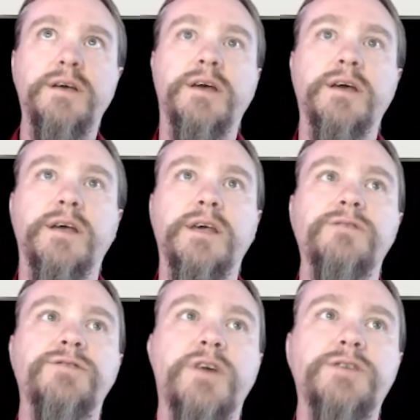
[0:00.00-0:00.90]
it
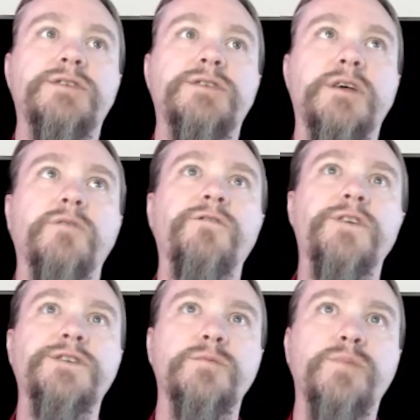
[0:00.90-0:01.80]
gives us the
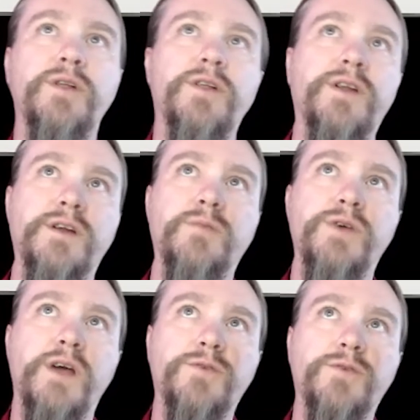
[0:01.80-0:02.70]
visibility to
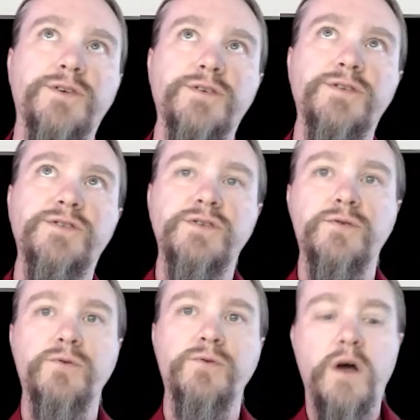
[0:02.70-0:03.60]
be able
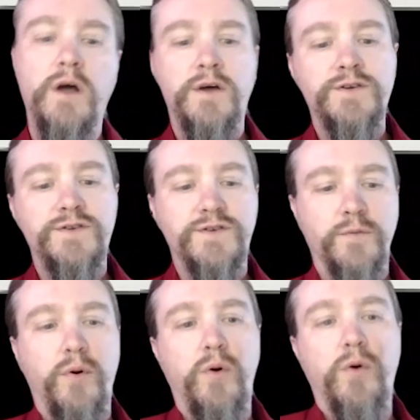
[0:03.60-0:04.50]
to
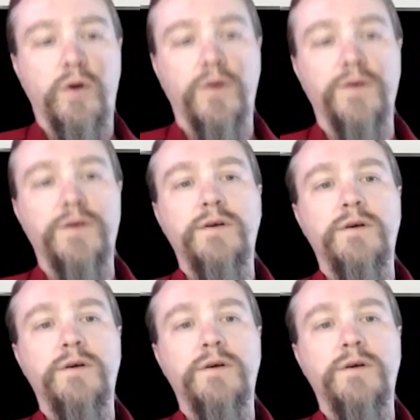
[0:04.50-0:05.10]
support